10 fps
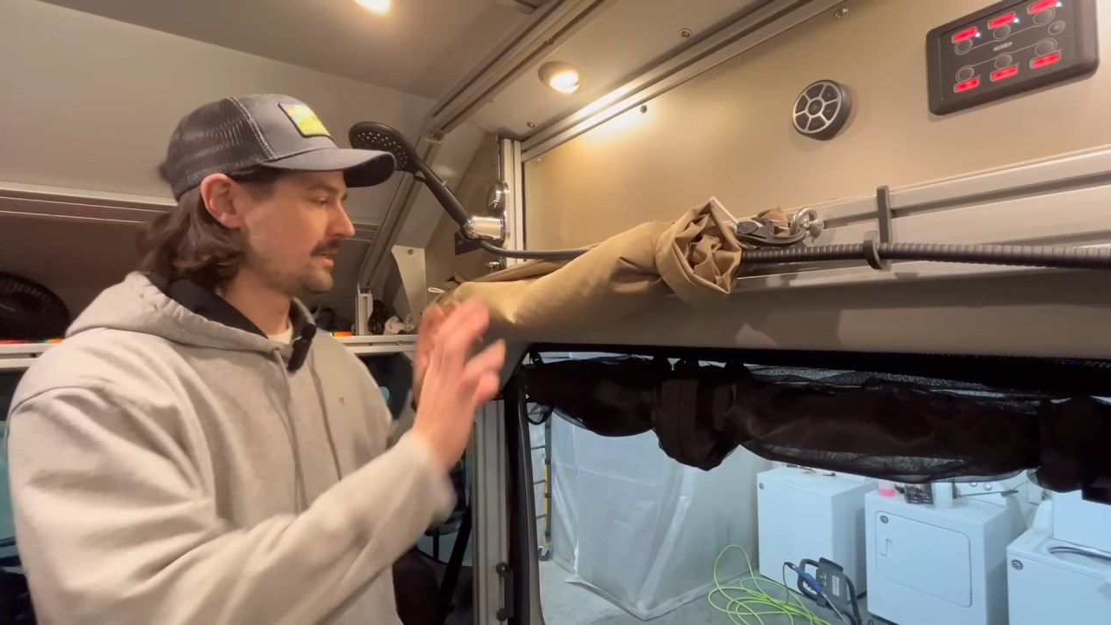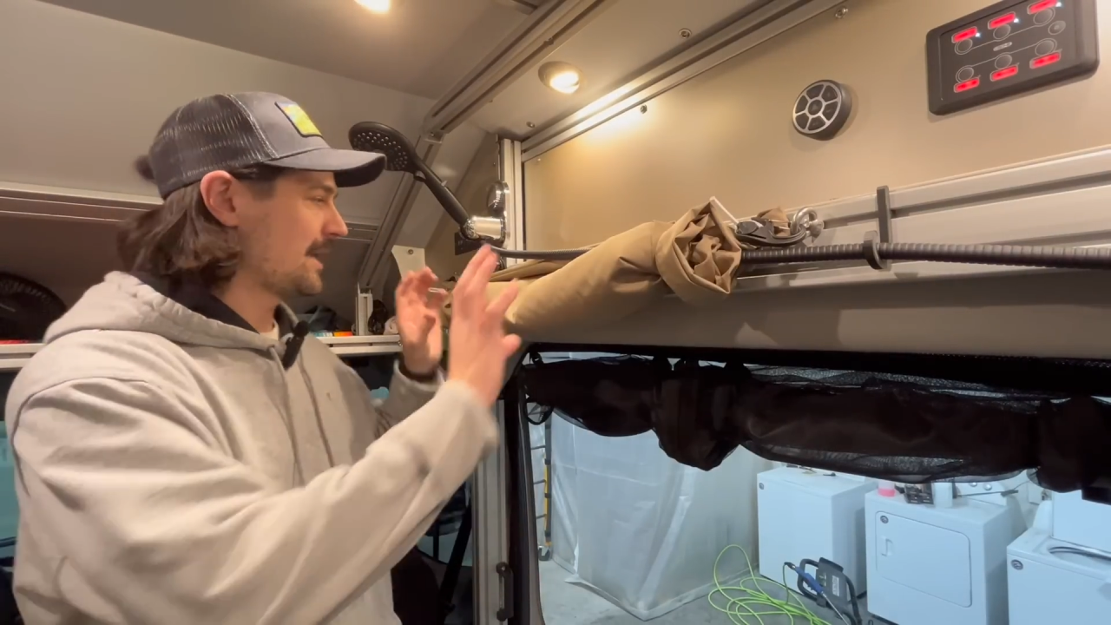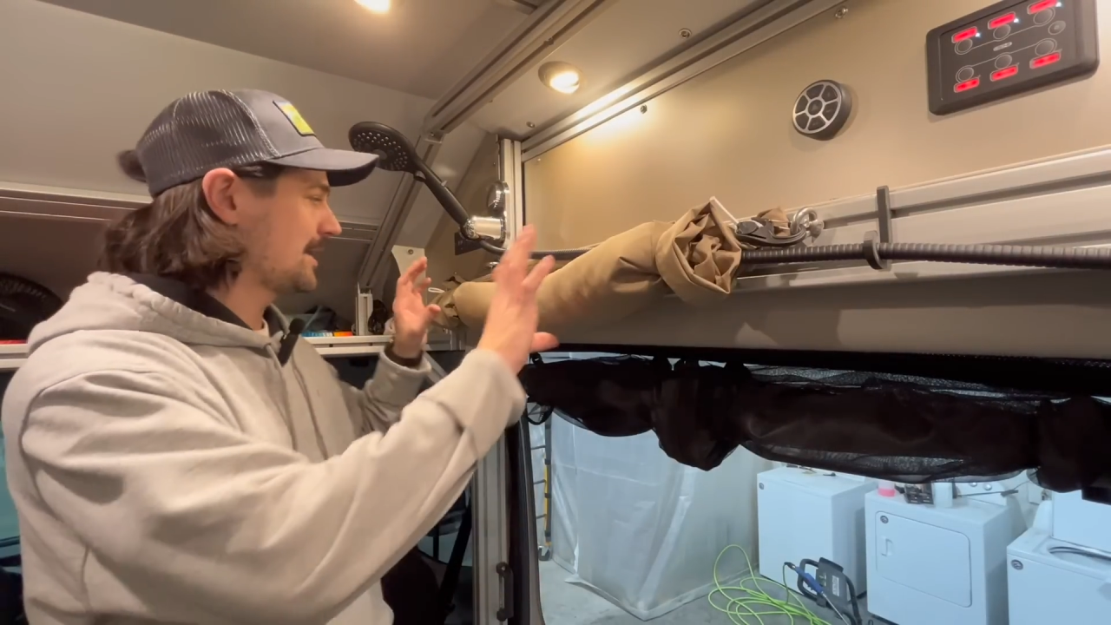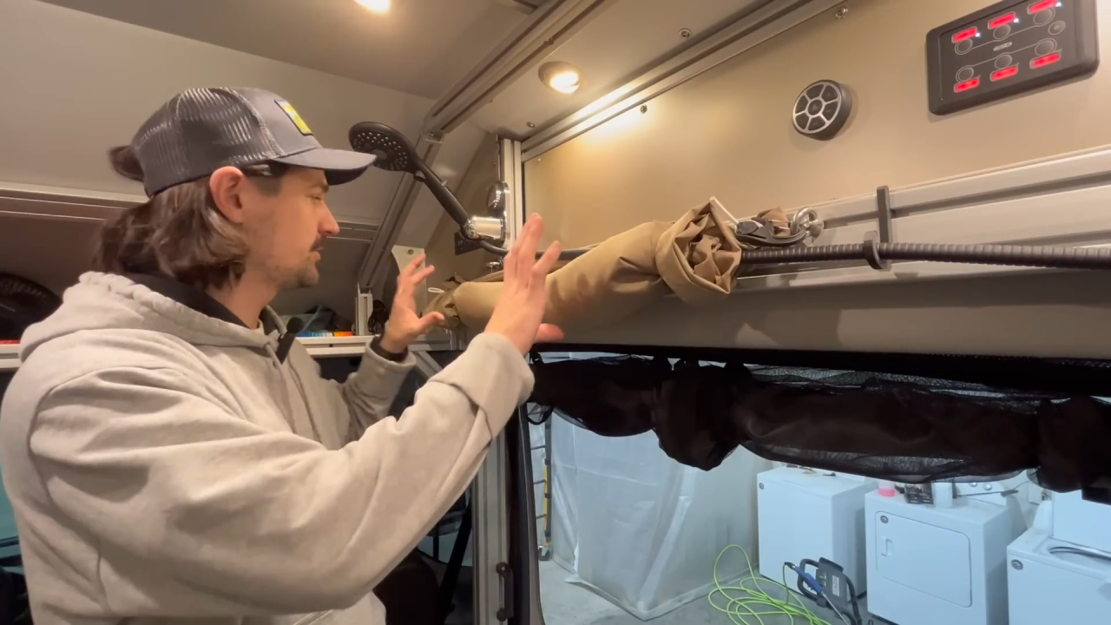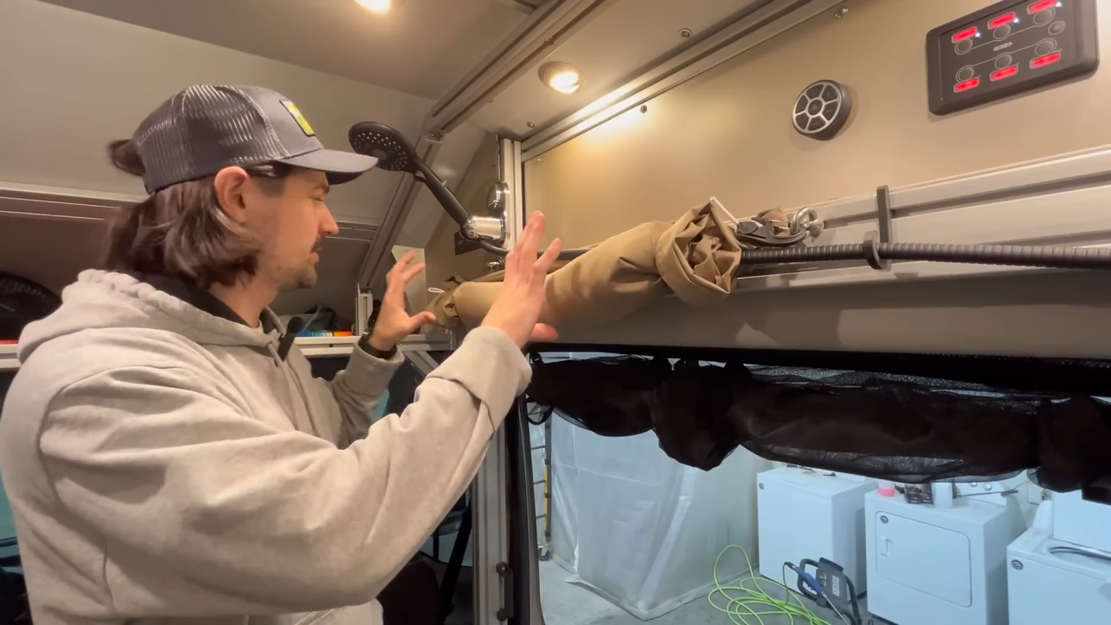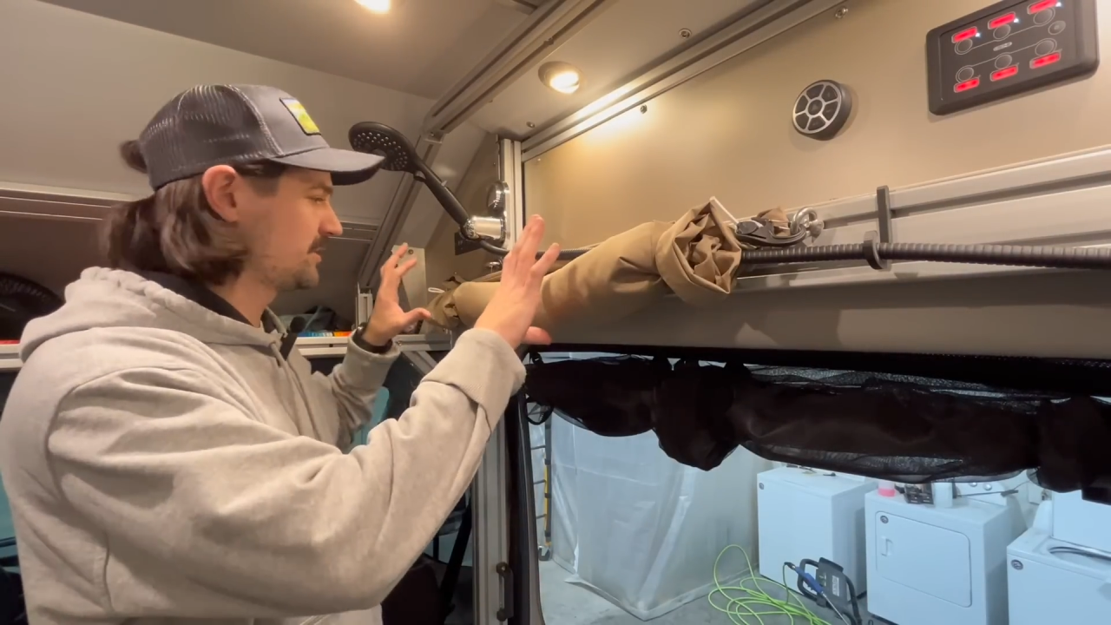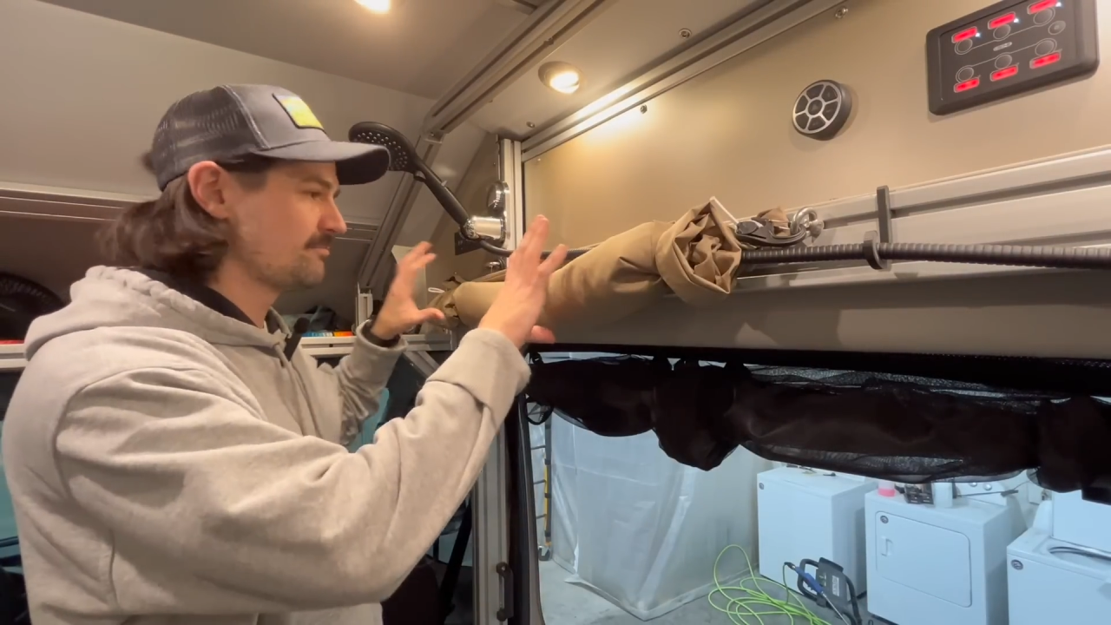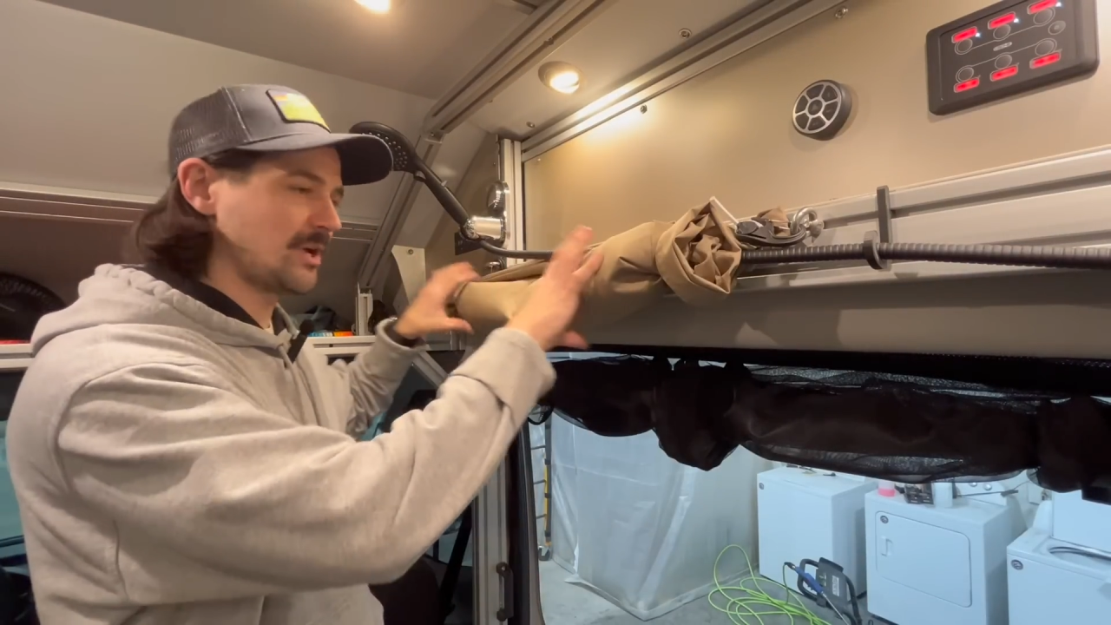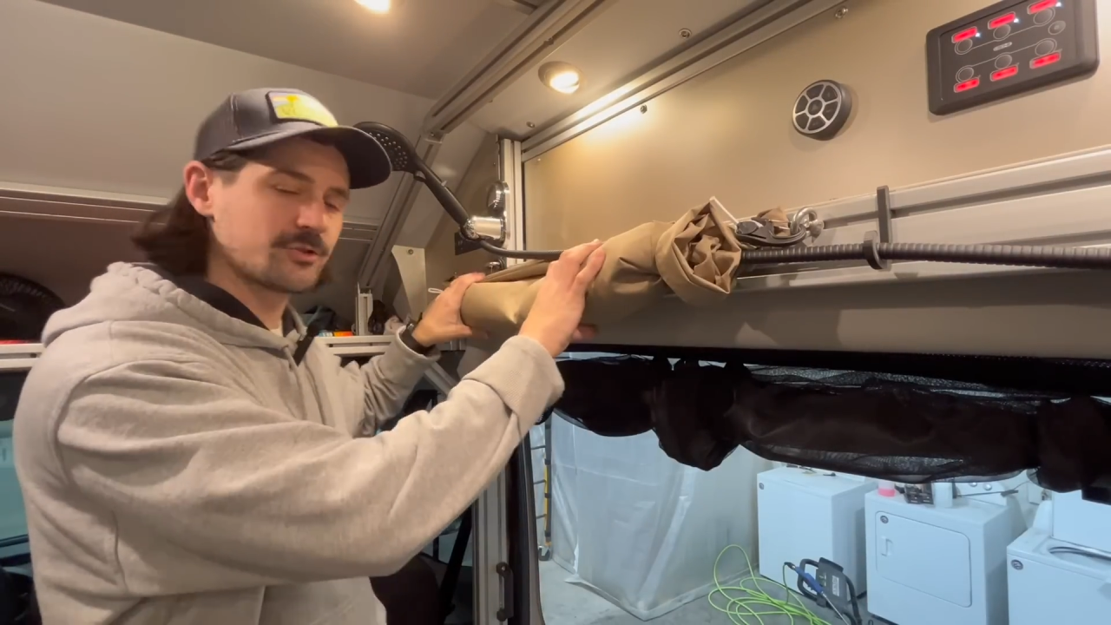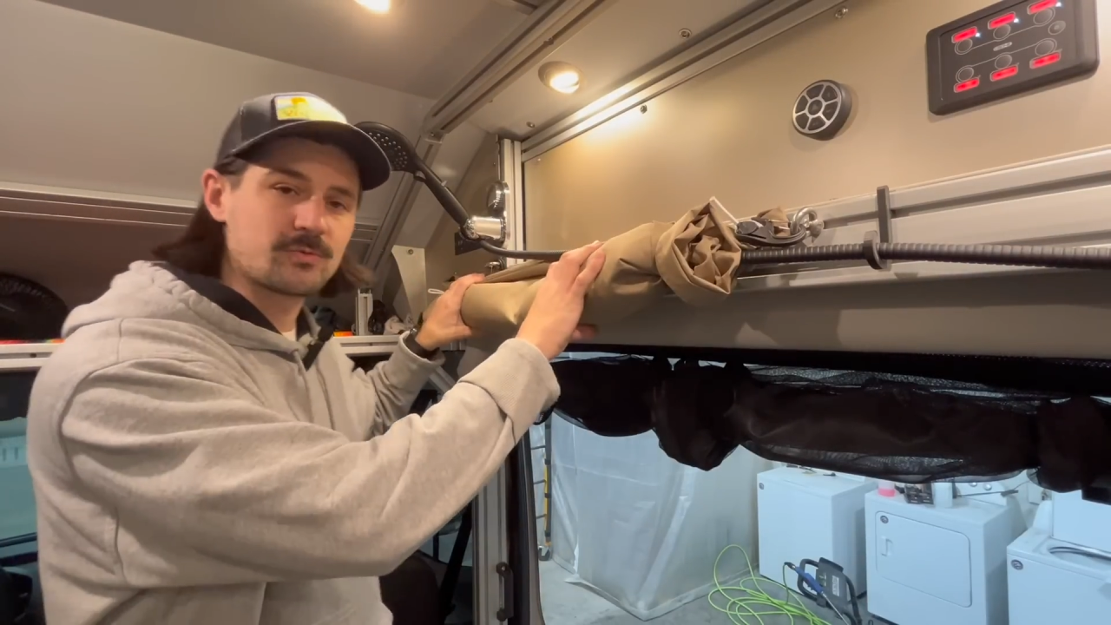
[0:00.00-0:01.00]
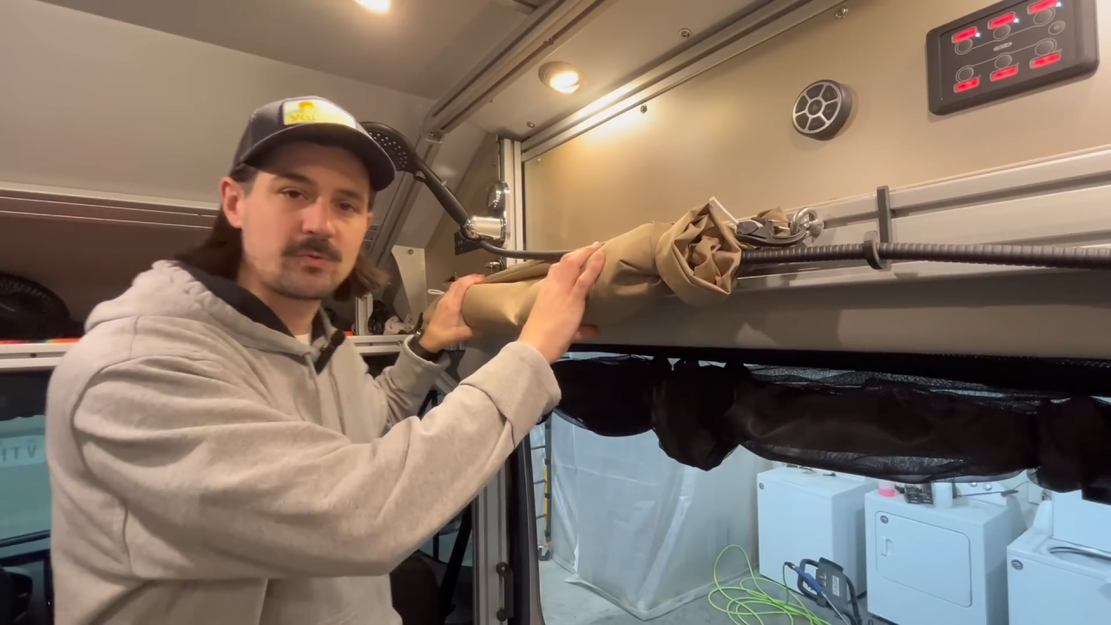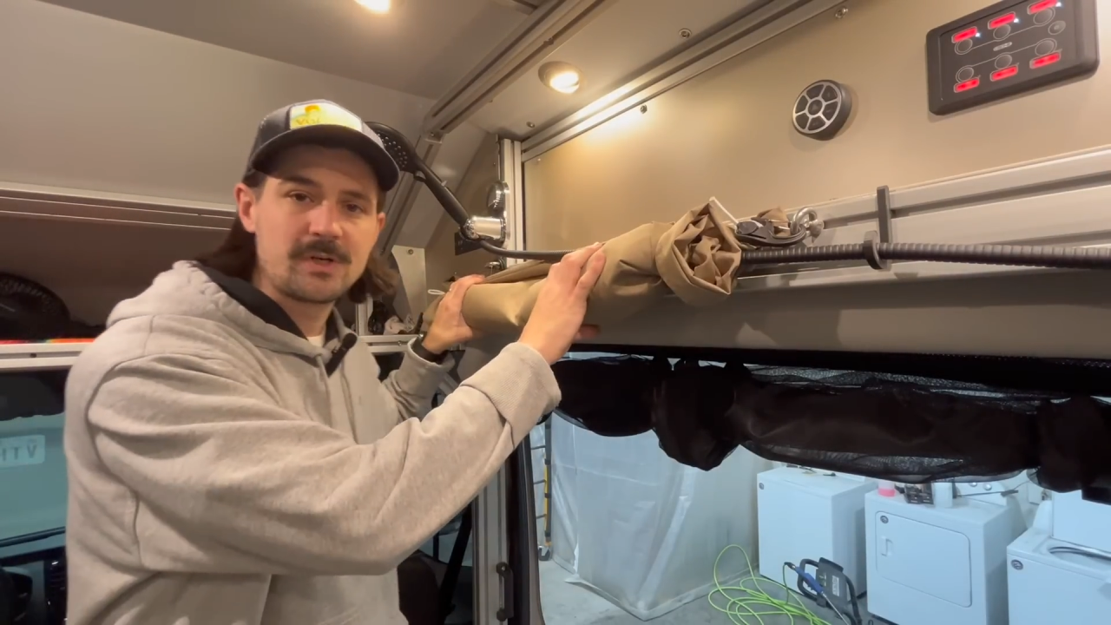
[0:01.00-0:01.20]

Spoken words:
it actually just mounts